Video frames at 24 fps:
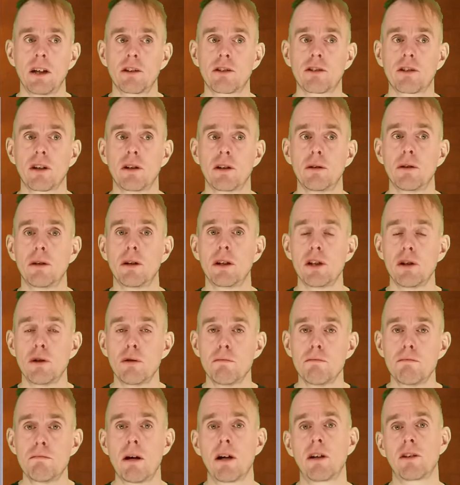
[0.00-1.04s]
so
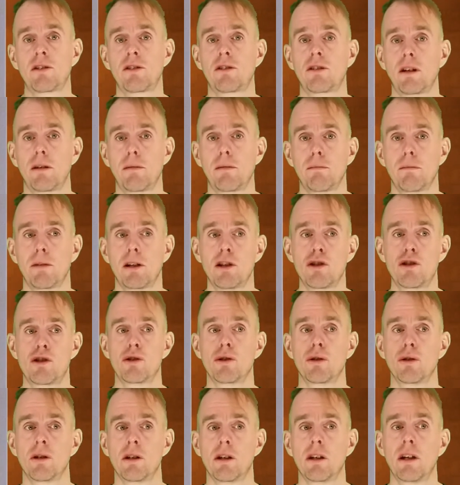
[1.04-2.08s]
you must
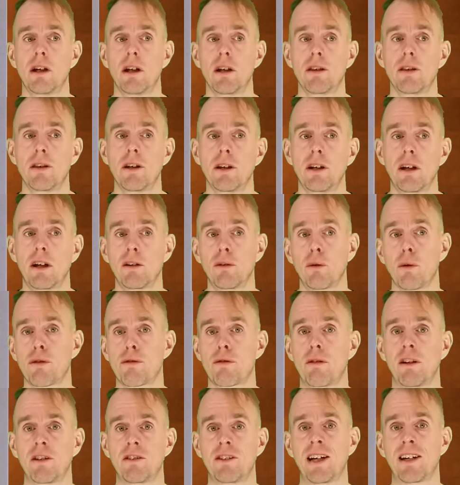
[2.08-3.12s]
ensure that
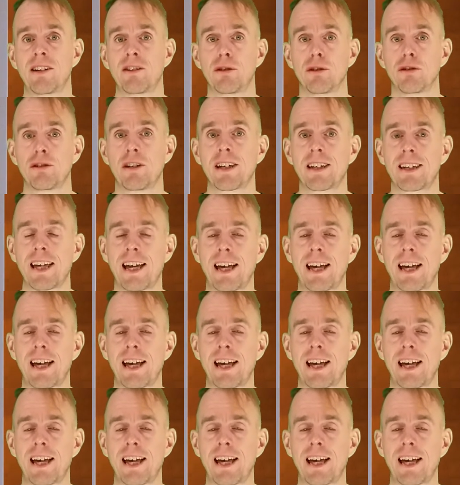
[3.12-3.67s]
unauthorised access